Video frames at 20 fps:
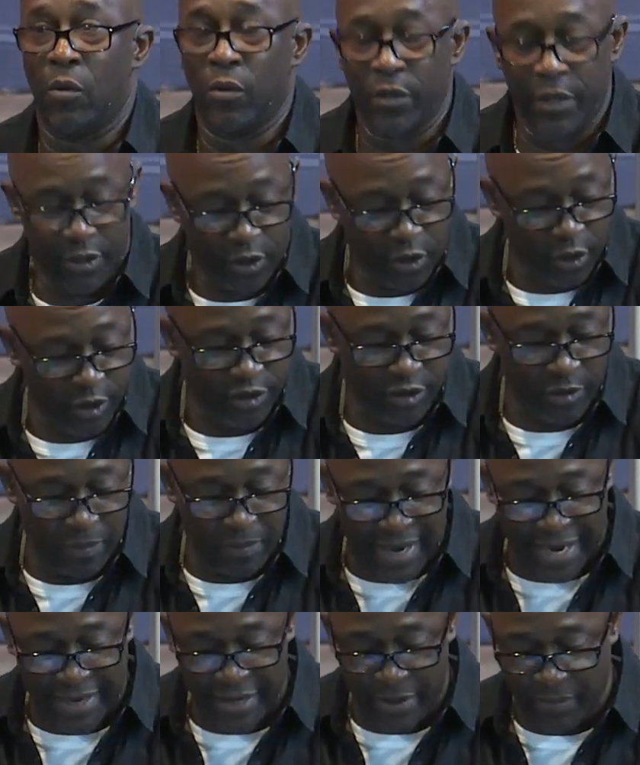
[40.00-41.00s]
I want to encourage the
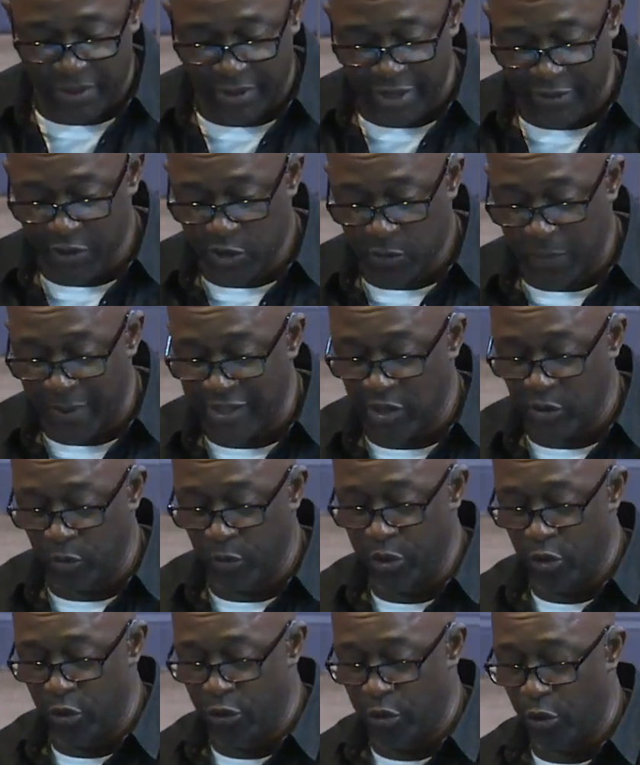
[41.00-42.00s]
body of believers,
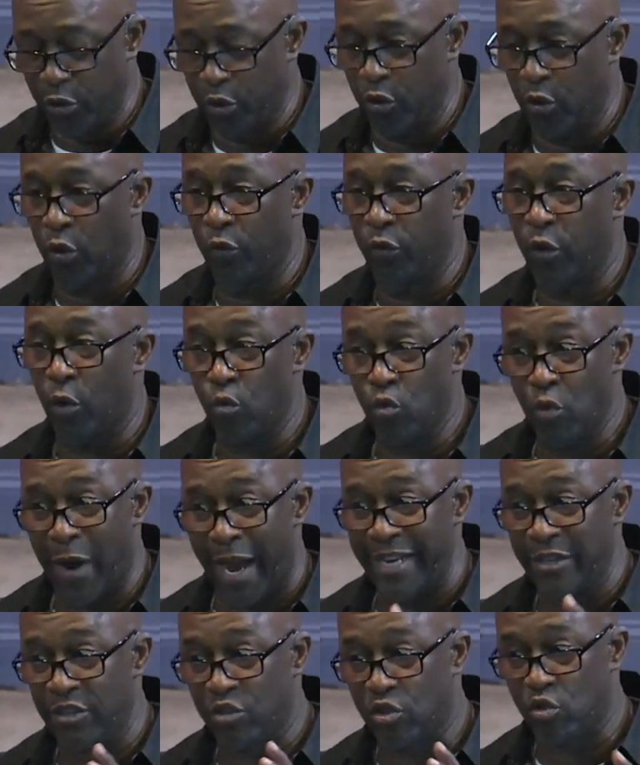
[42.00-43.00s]
especially when you know you're on the
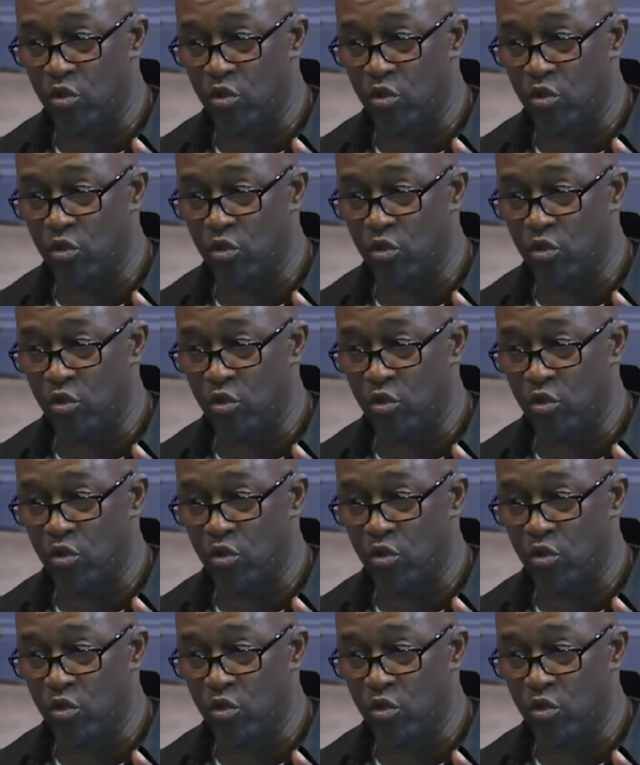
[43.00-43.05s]
right